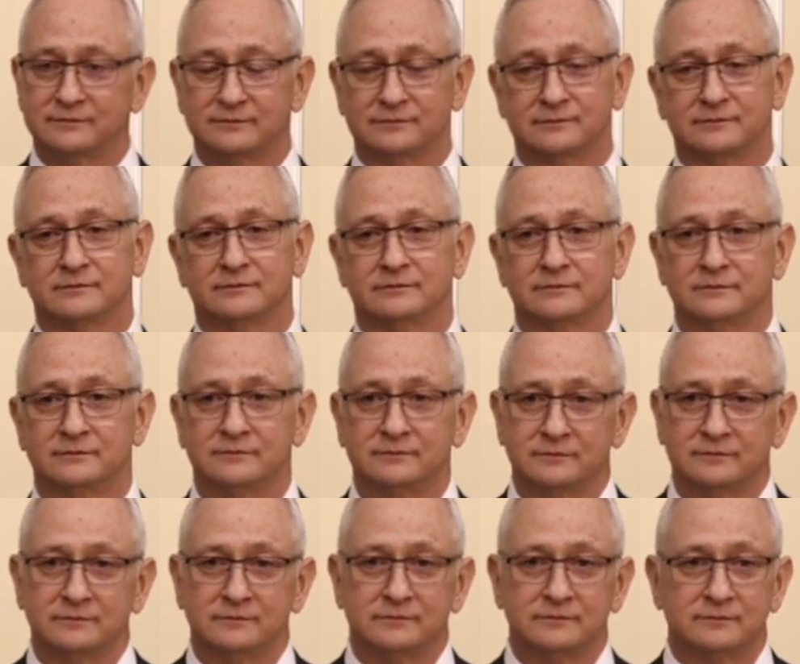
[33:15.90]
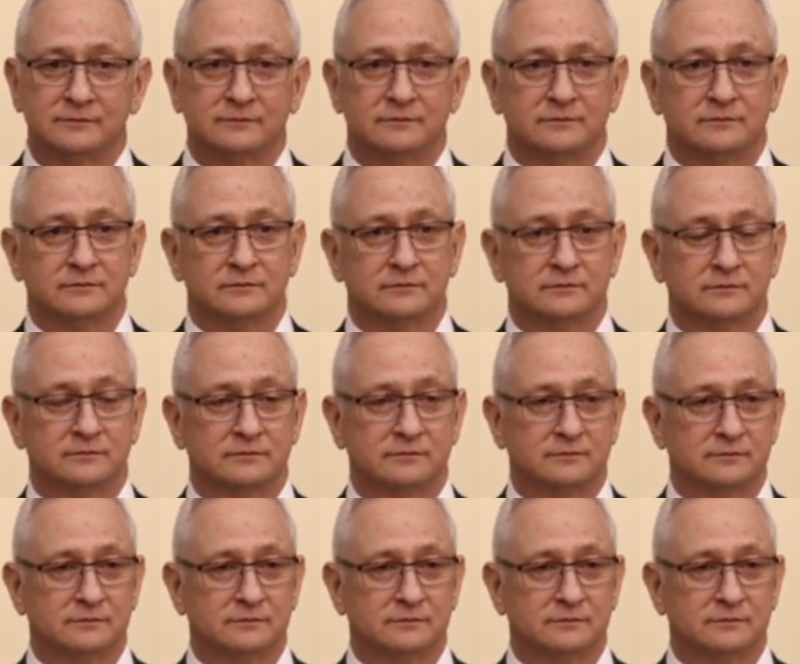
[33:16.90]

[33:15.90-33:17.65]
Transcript: No one is speaking in this clip.